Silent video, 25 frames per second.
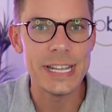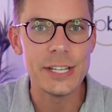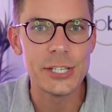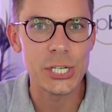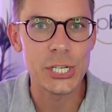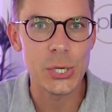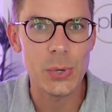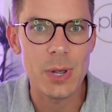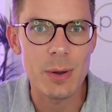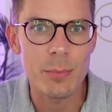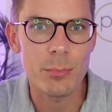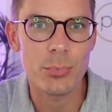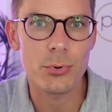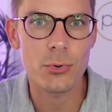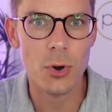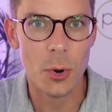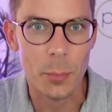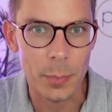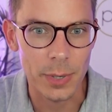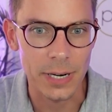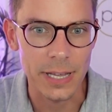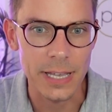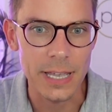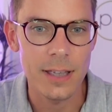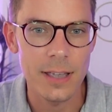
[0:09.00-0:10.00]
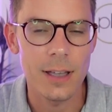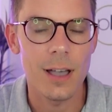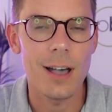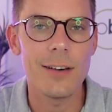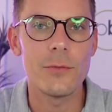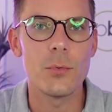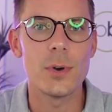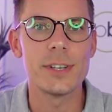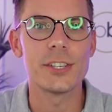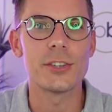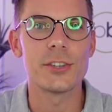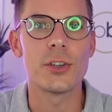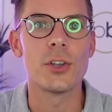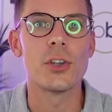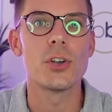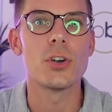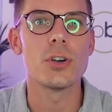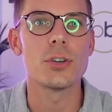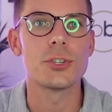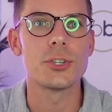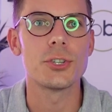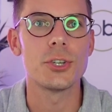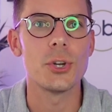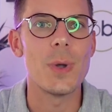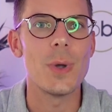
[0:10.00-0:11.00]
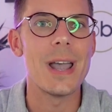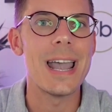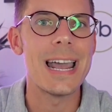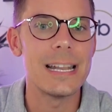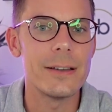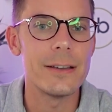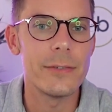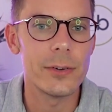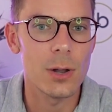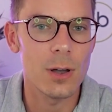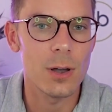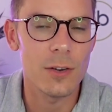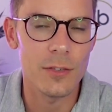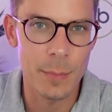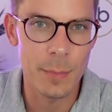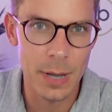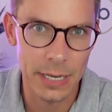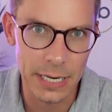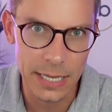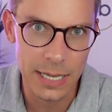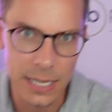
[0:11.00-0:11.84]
to do it properly, otherwise it can cost you a hell of a lot of money.